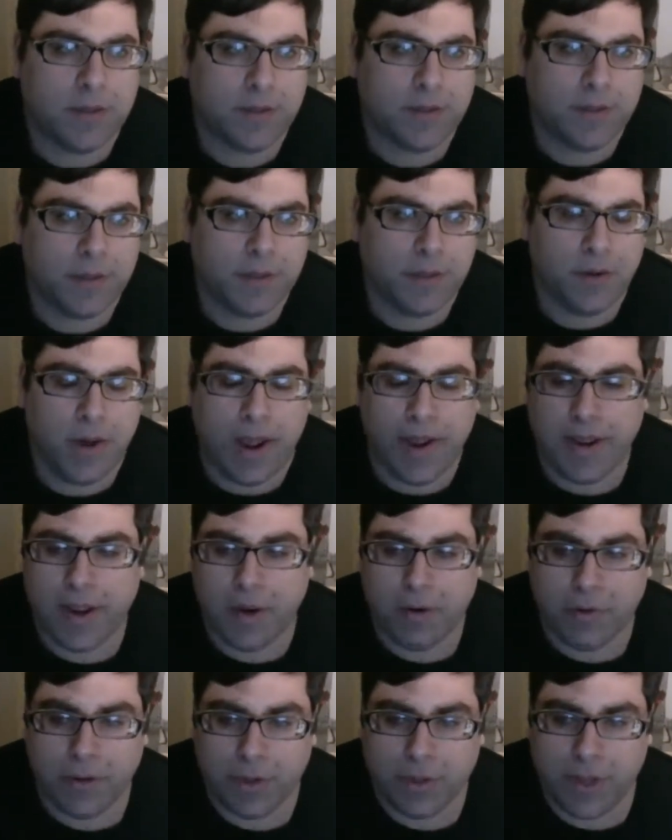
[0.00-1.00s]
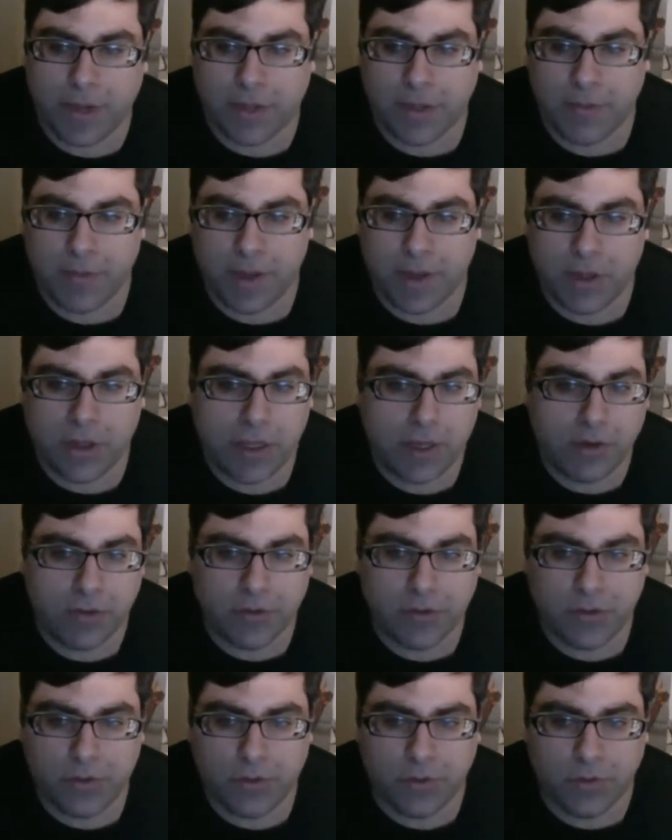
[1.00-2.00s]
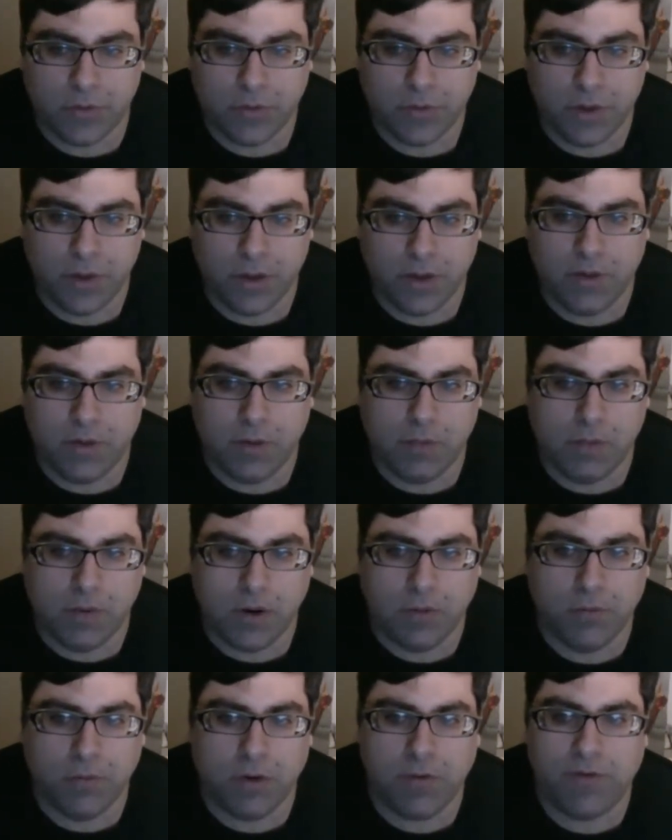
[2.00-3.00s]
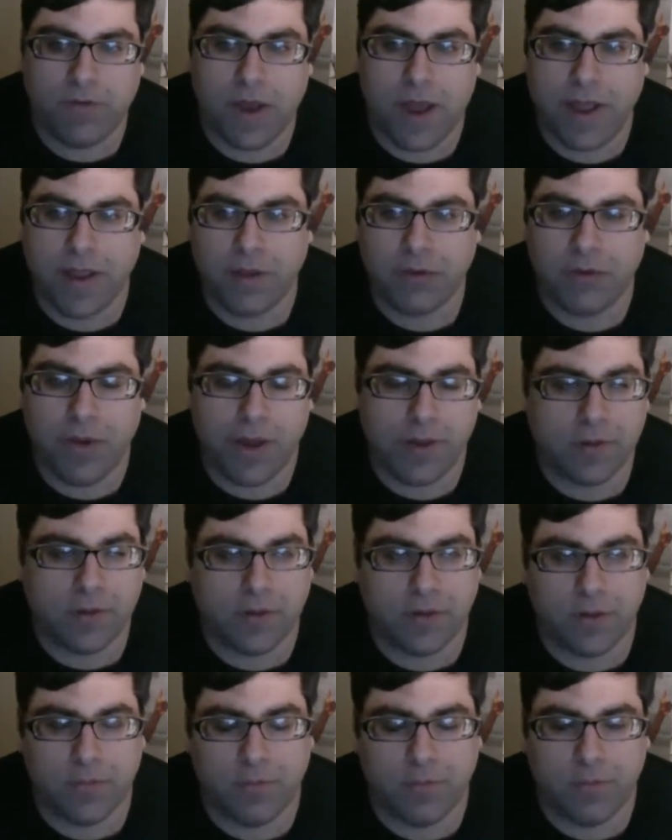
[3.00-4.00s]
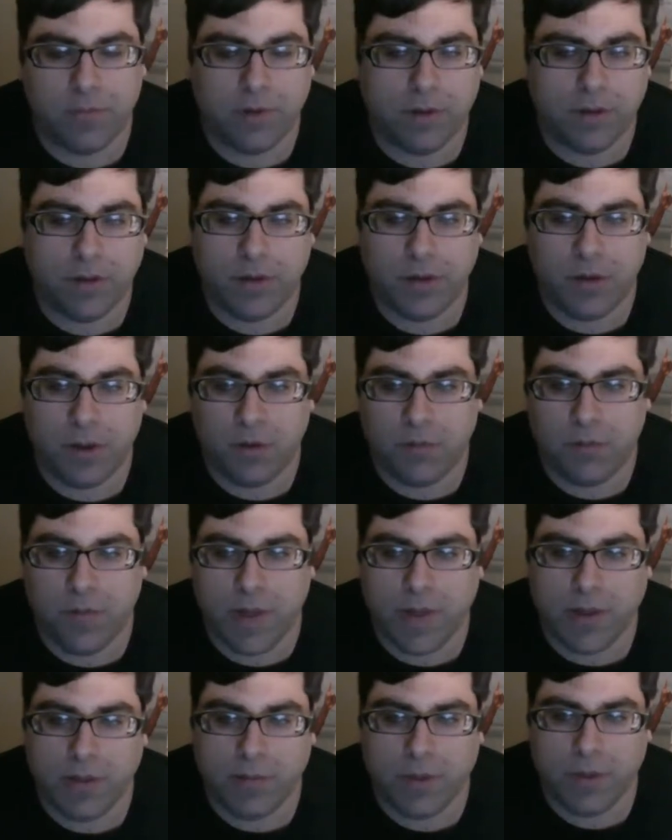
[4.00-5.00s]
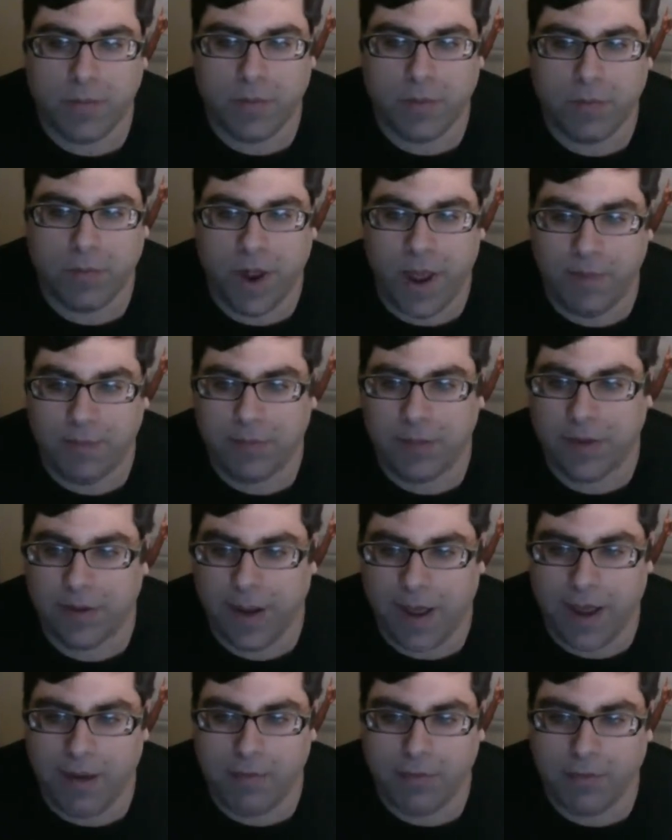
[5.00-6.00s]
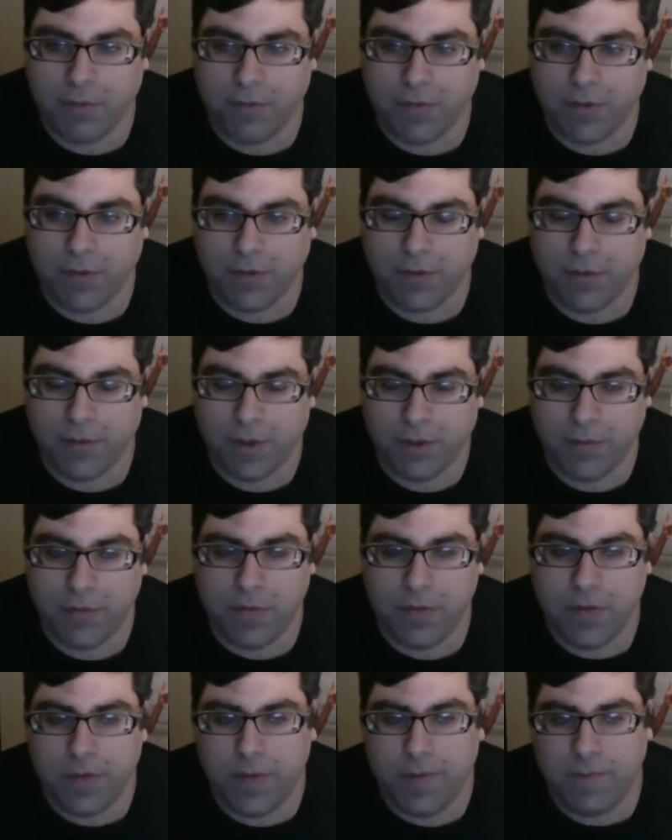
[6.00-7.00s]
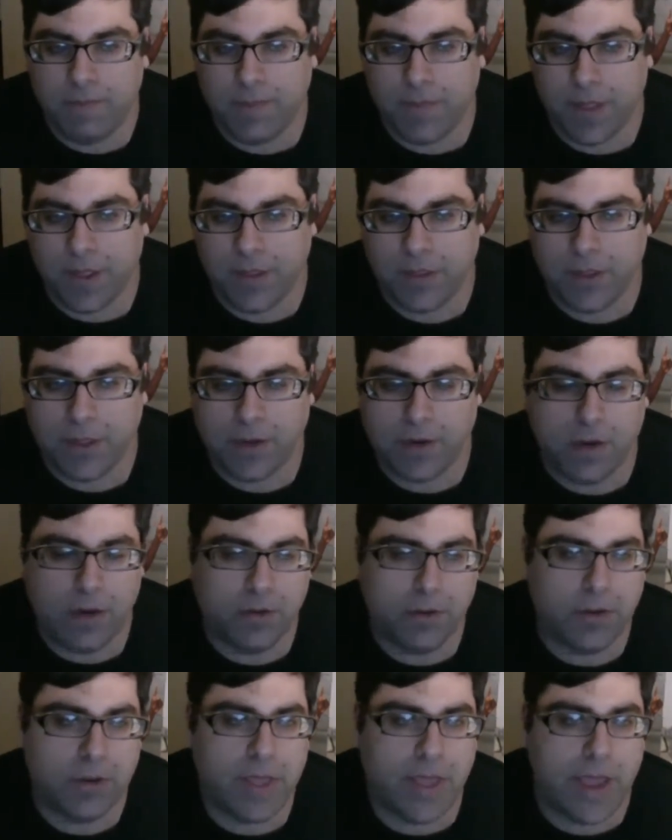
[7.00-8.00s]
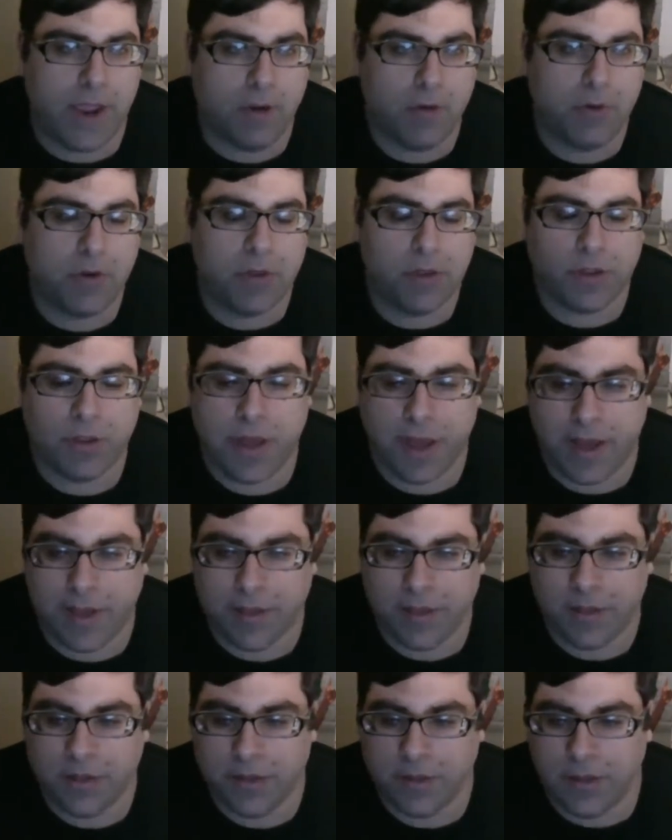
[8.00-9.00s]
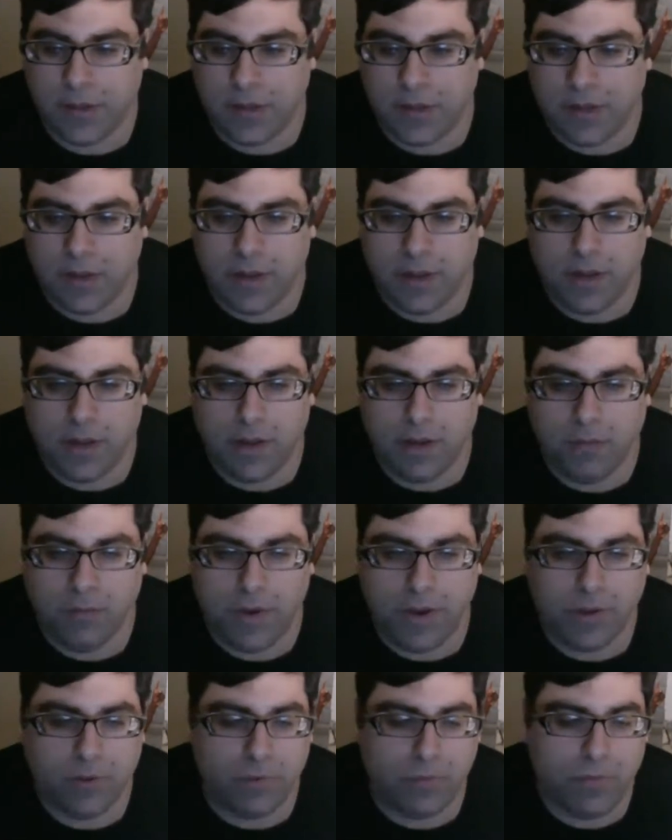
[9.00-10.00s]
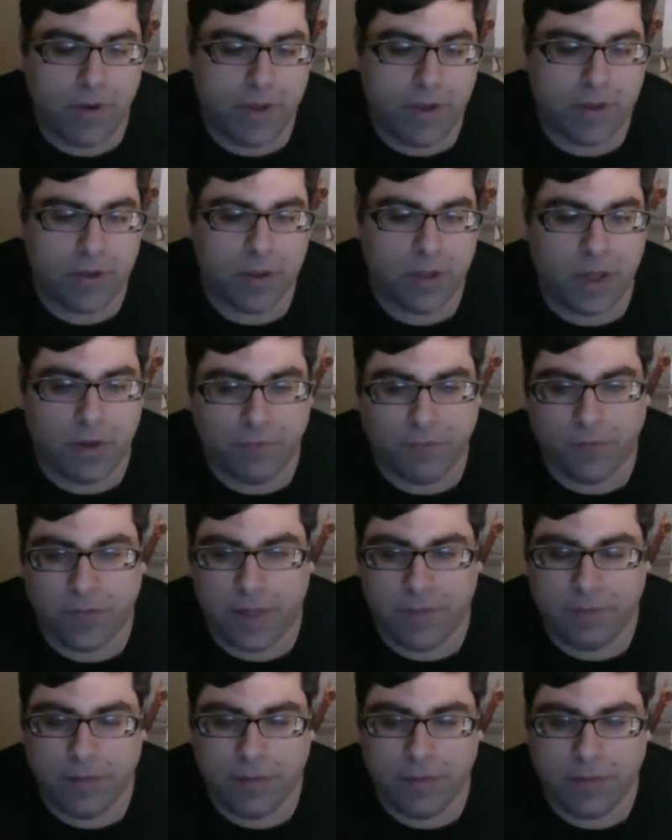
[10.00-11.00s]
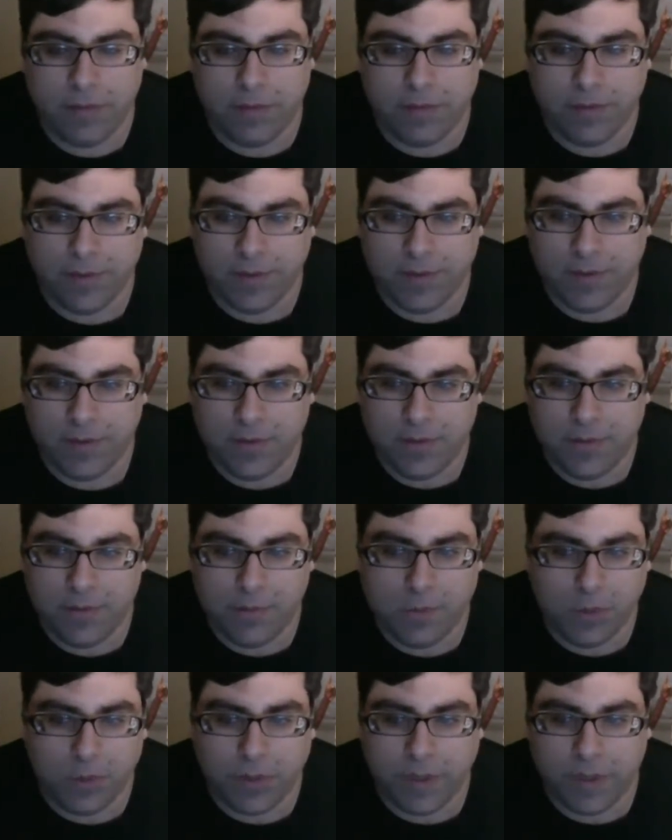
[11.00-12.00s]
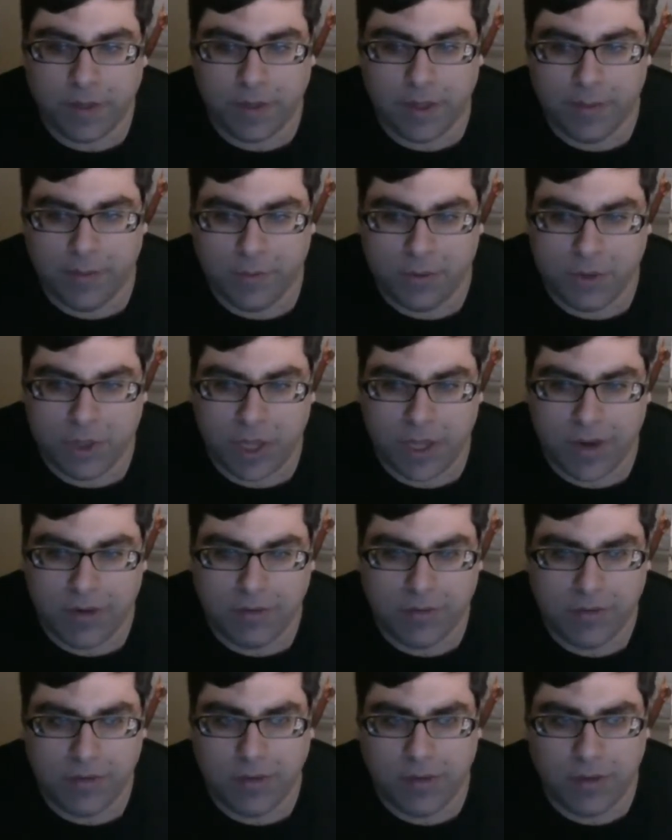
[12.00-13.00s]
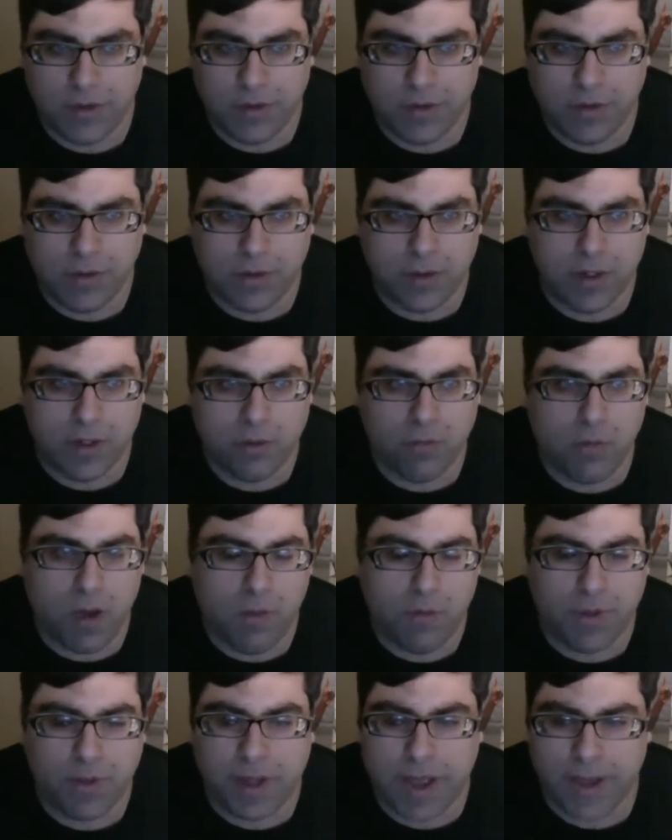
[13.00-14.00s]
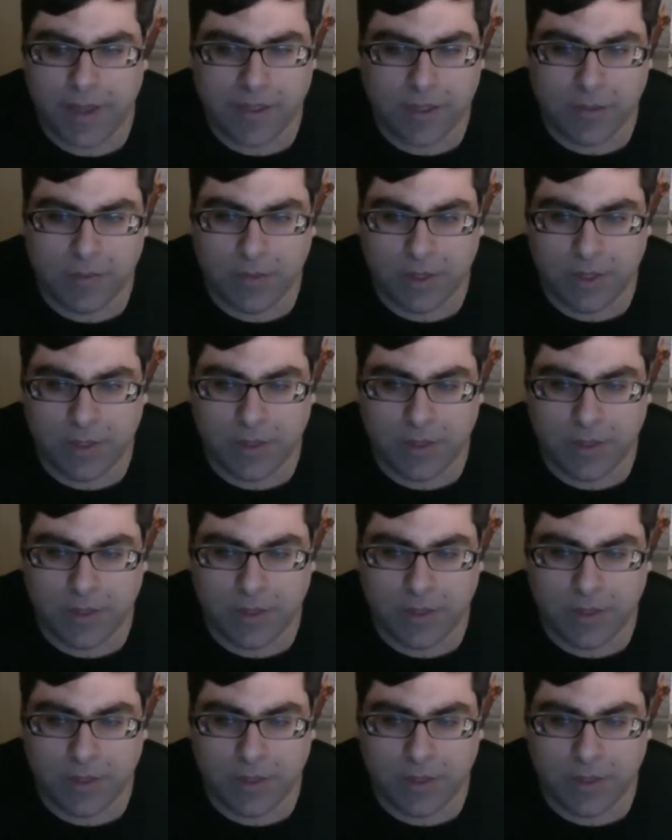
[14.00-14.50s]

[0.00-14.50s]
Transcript: I get criticized on my channel too. What if I tried to, made up some crap that I was a victim of and said, oh, you can't criticize Razor Ray's Chef Leopard, Bold Like a Leopard channel. It traumatizes me.